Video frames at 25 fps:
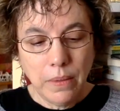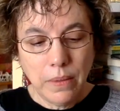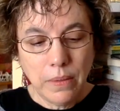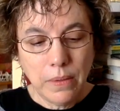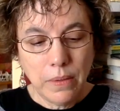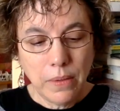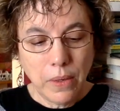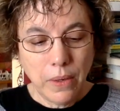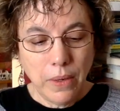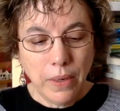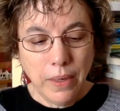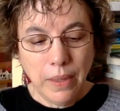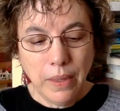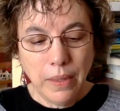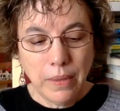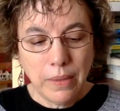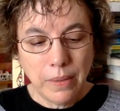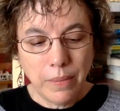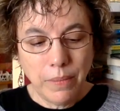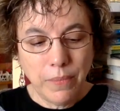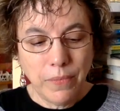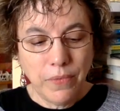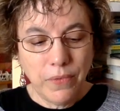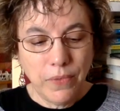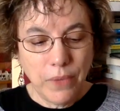sorry, some
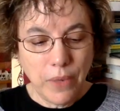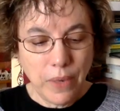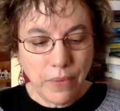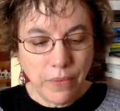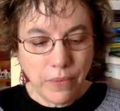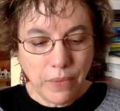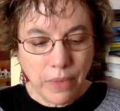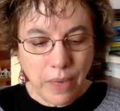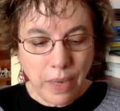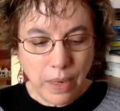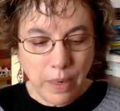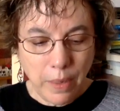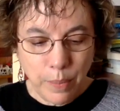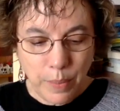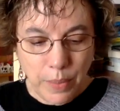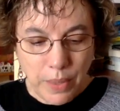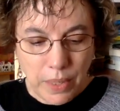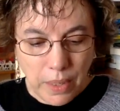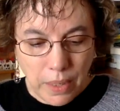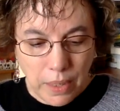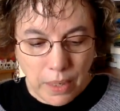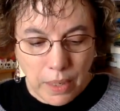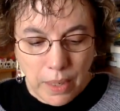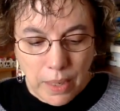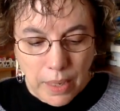fluff got up
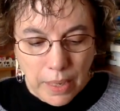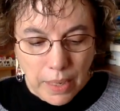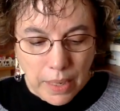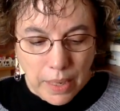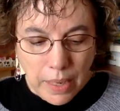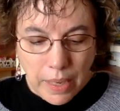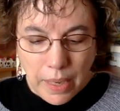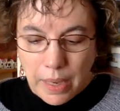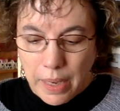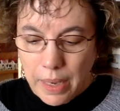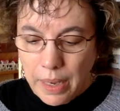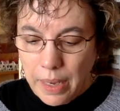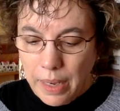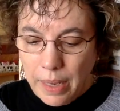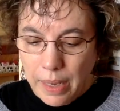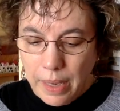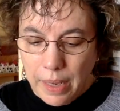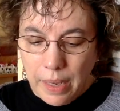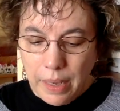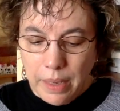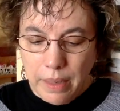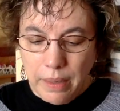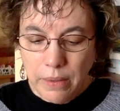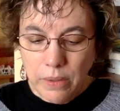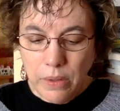there,
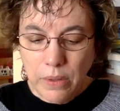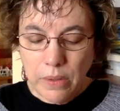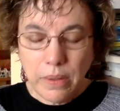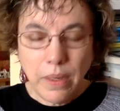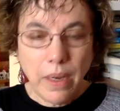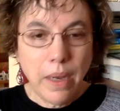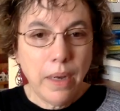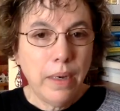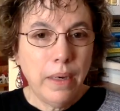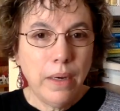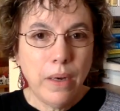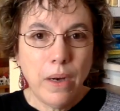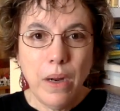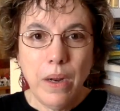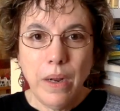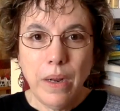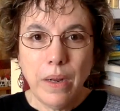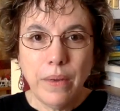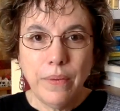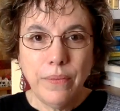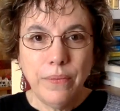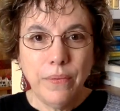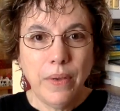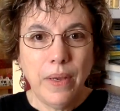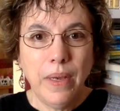and just cut it off
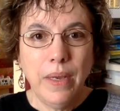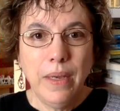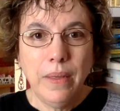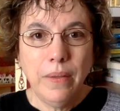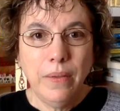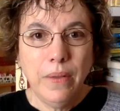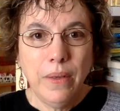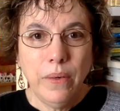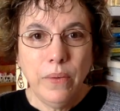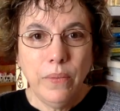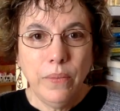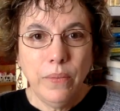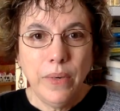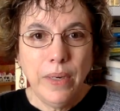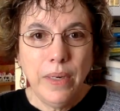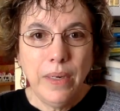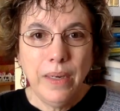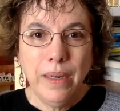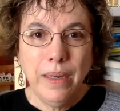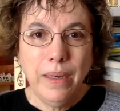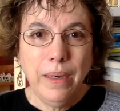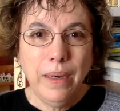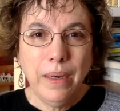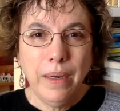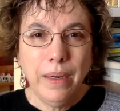and then
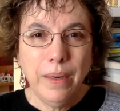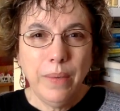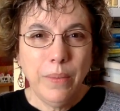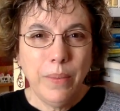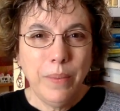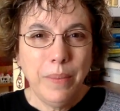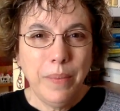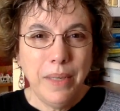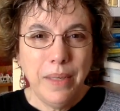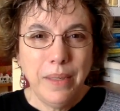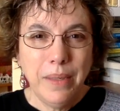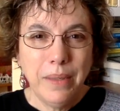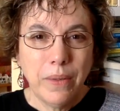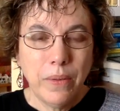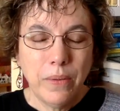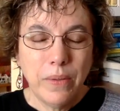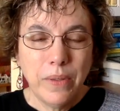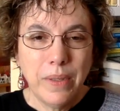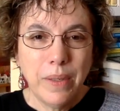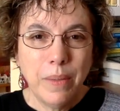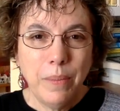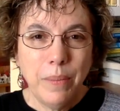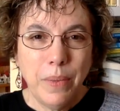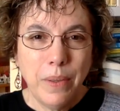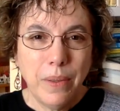reknit it. It would be so
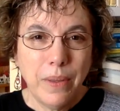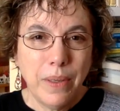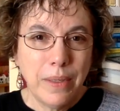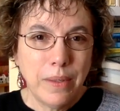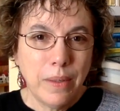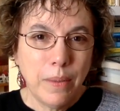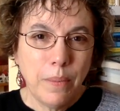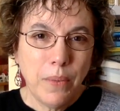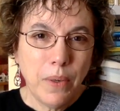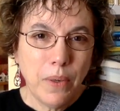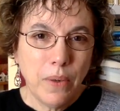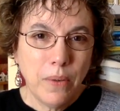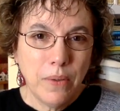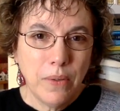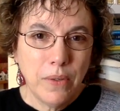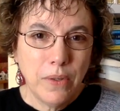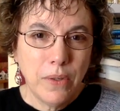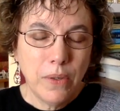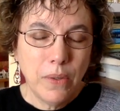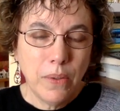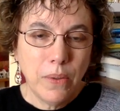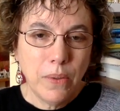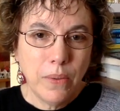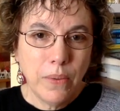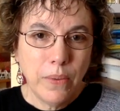simple as opposed
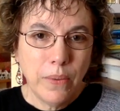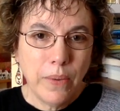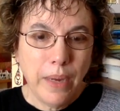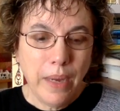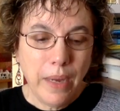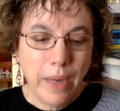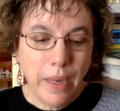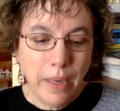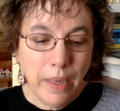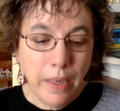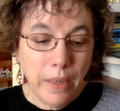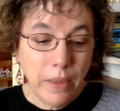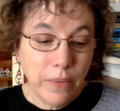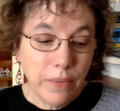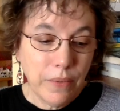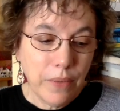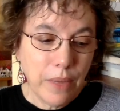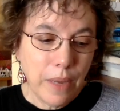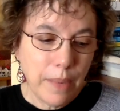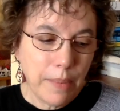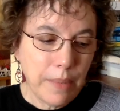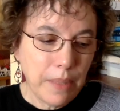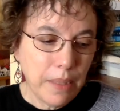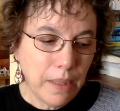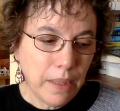to a heel
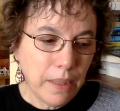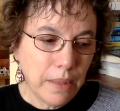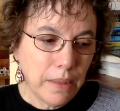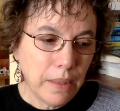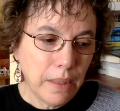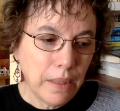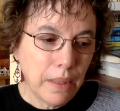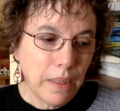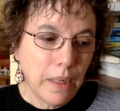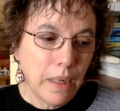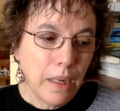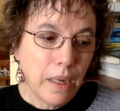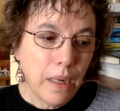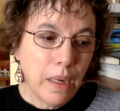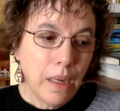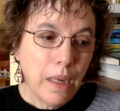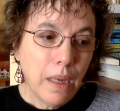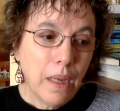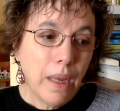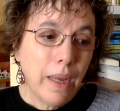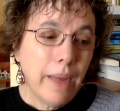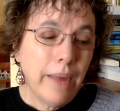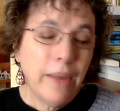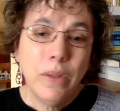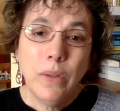flap and gusset.
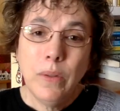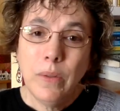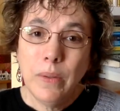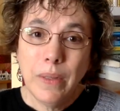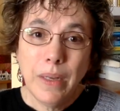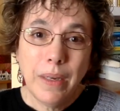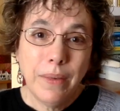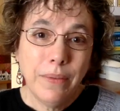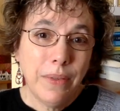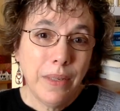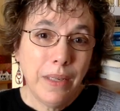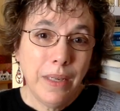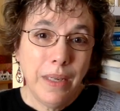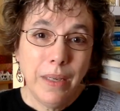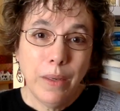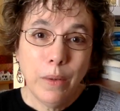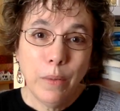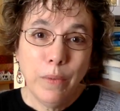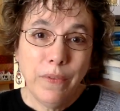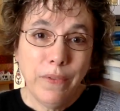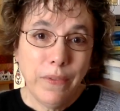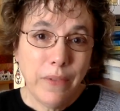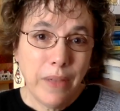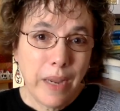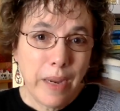I do love a heel
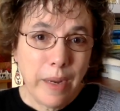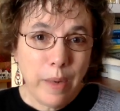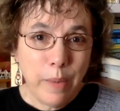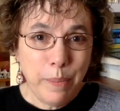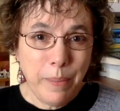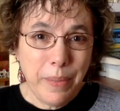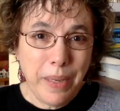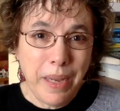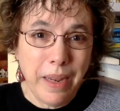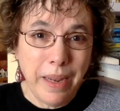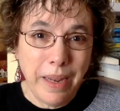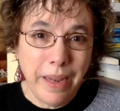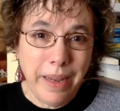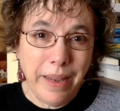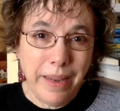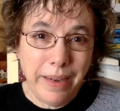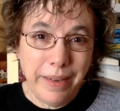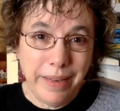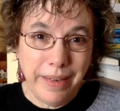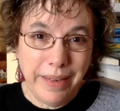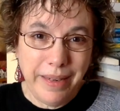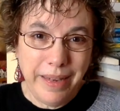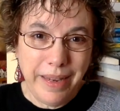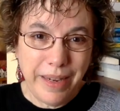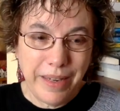flap
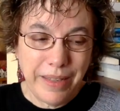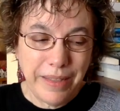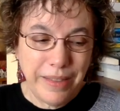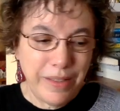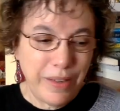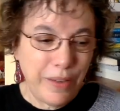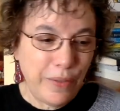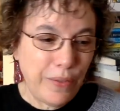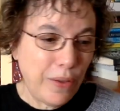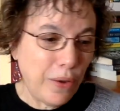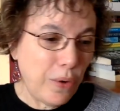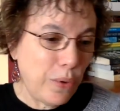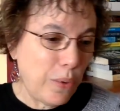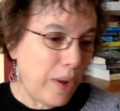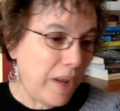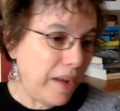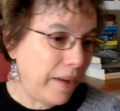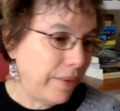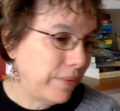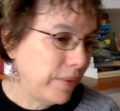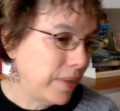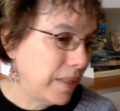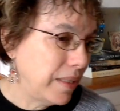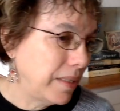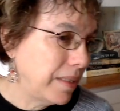and gusset though, I
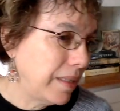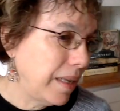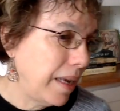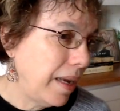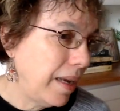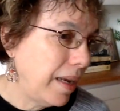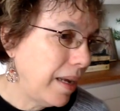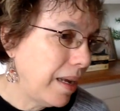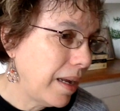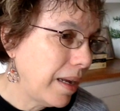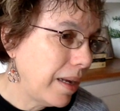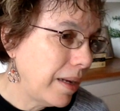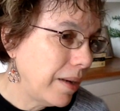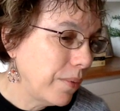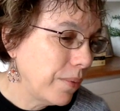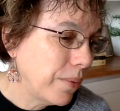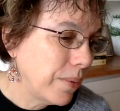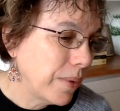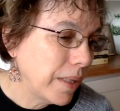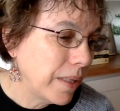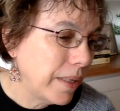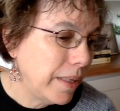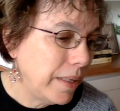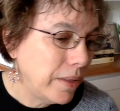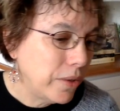have to say. I
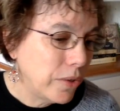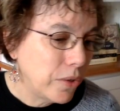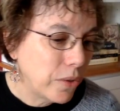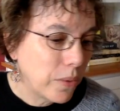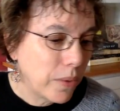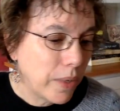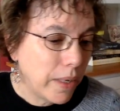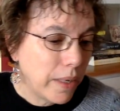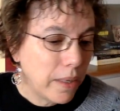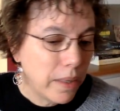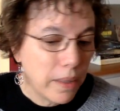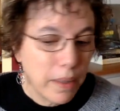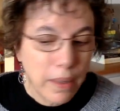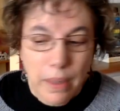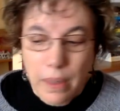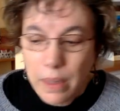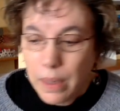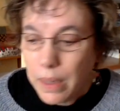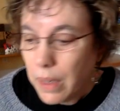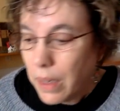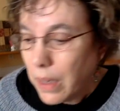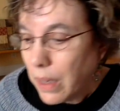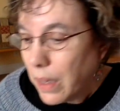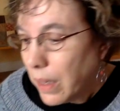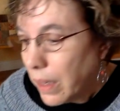really enjoy it.
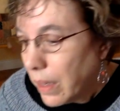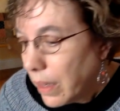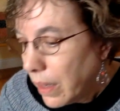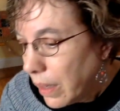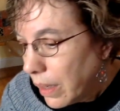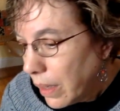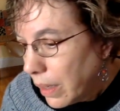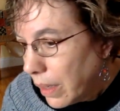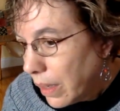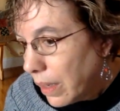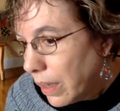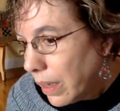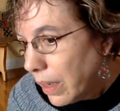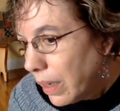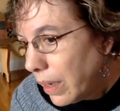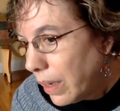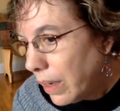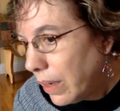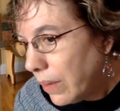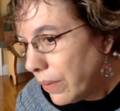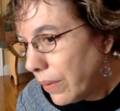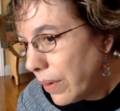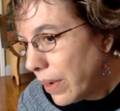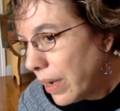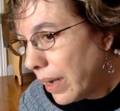
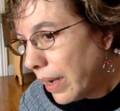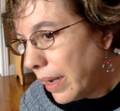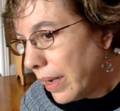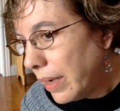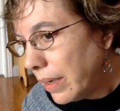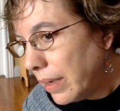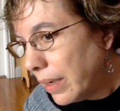All right,